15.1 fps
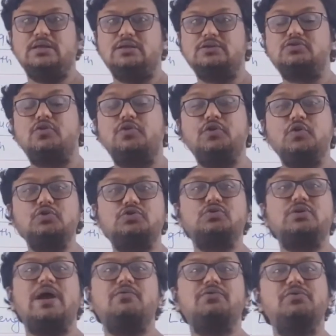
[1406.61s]
So you should
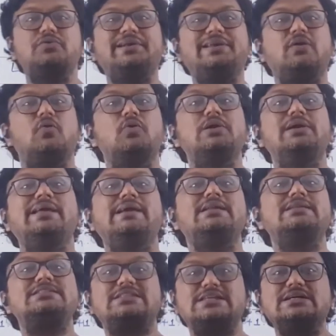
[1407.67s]
have unit only in
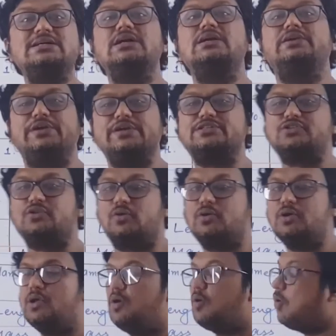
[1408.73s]
single
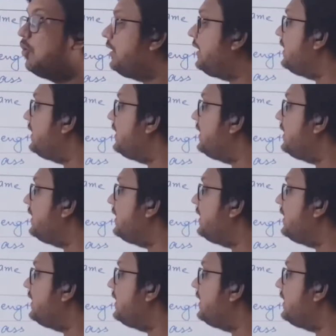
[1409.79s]
ratio. Only in